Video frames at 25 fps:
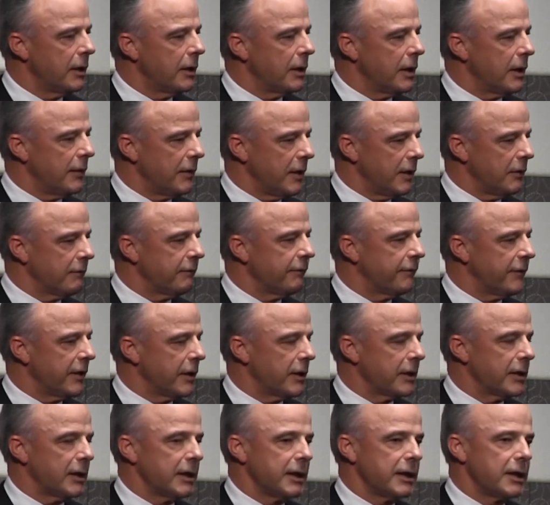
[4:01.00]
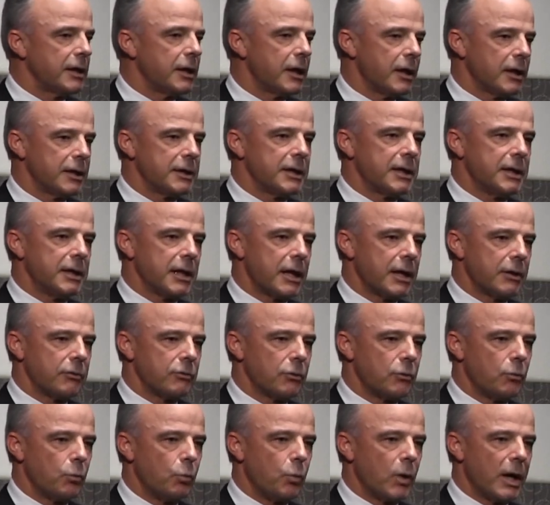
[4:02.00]
And then finally in
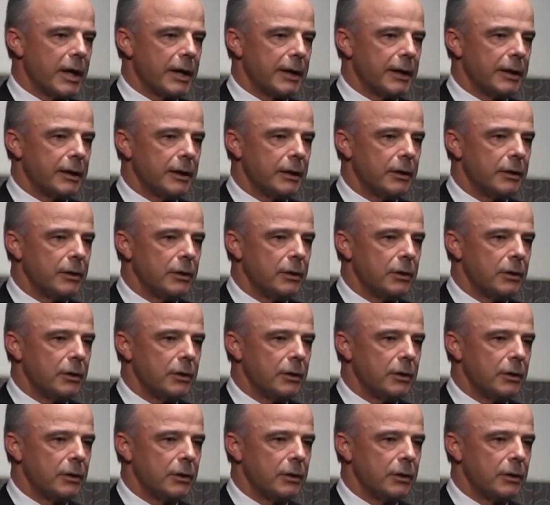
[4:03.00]
1901,